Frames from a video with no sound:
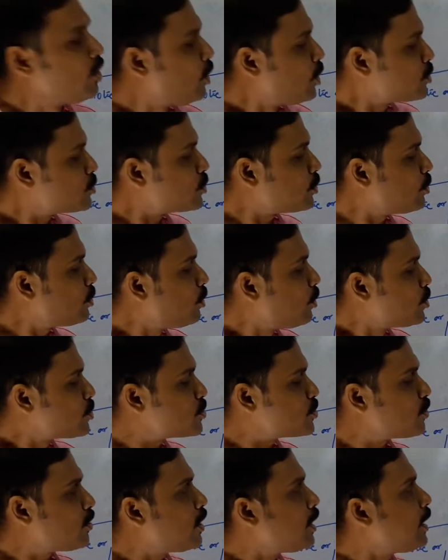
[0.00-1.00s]
So
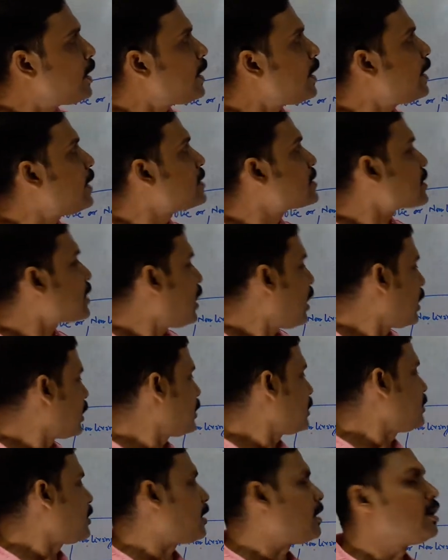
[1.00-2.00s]
soil is
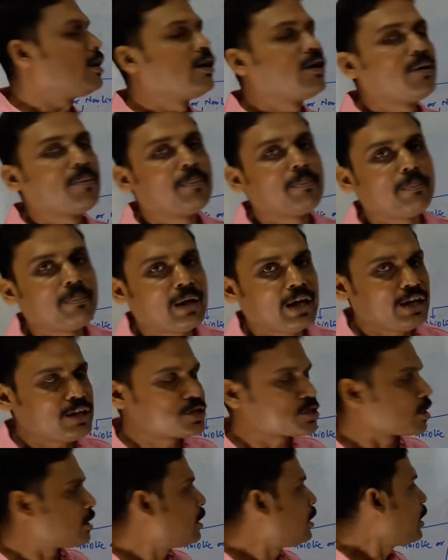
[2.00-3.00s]
another
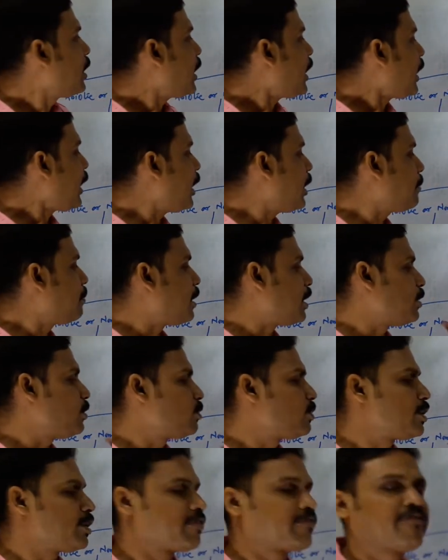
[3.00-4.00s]
major
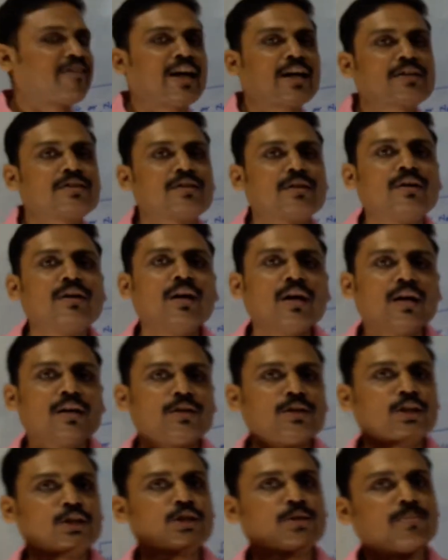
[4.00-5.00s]
abiotic factor
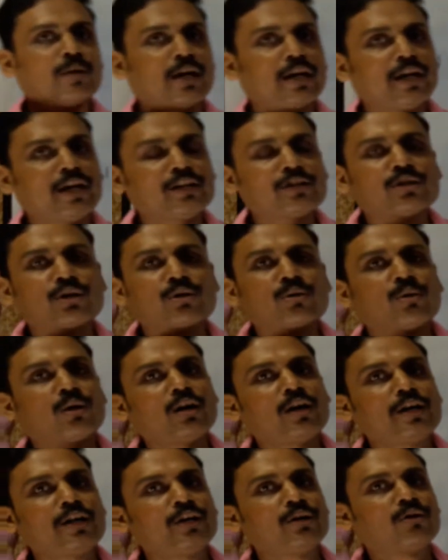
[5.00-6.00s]
determining the
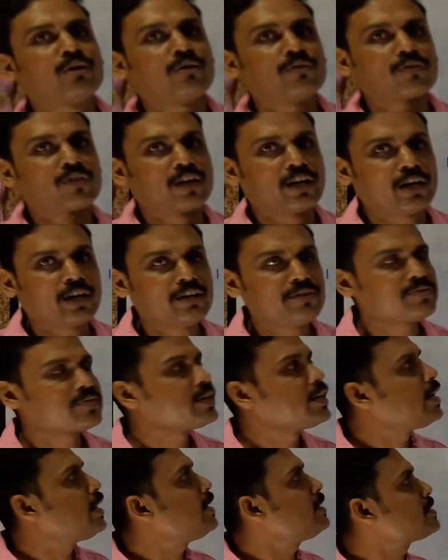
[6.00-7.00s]
quality of life
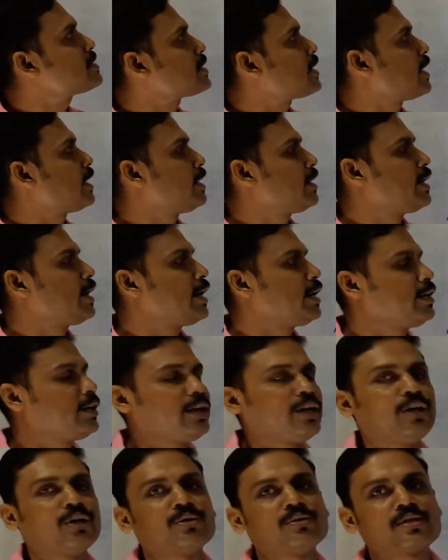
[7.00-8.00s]
inside an
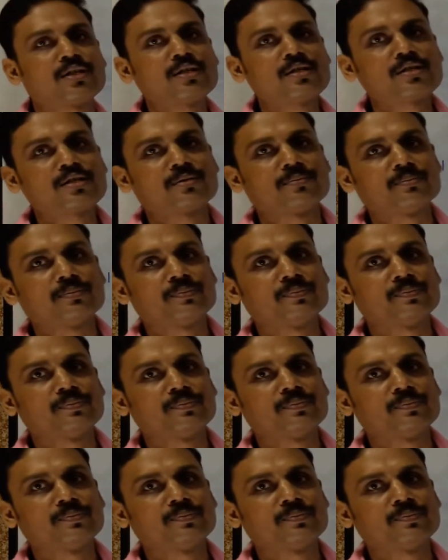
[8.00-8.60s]
ecosystem.